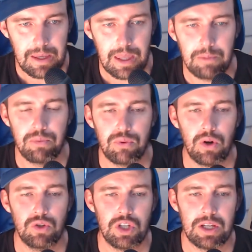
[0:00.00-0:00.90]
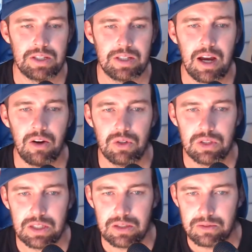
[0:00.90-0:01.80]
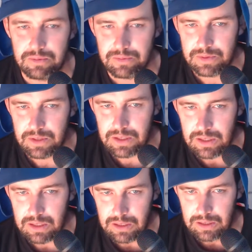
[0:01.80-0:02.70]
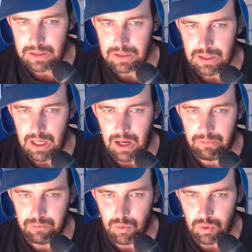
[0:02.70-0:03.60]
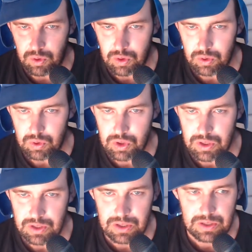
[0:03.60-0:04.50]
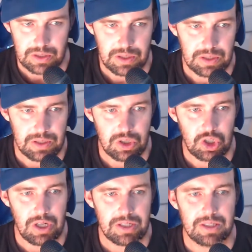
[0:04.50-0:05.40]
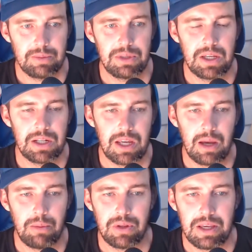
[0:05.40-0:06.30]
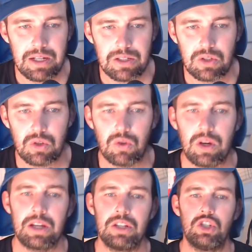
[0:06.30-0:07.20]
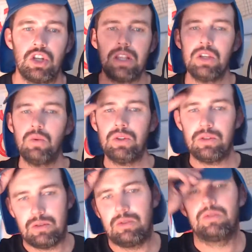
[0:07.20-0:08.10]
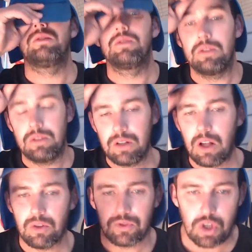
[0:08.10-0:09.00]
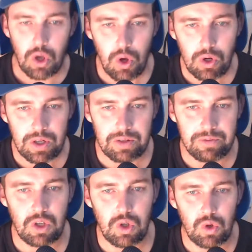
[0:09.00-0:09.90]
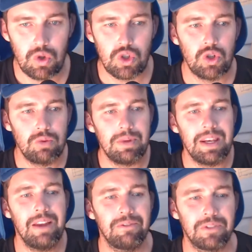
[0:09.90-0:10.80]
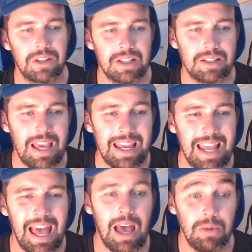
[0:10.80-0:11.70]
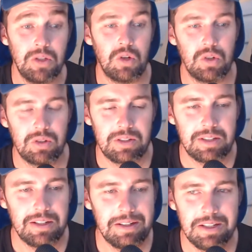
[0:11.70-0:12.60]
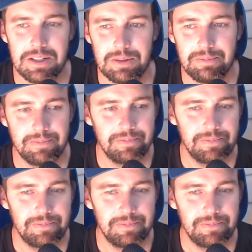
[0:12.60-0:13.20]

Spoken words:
and projects currently up for inclusion, and this is just the beginning. Our plan is to create a genuine alternative to YouTube, Netflix, and Amazon. Damn.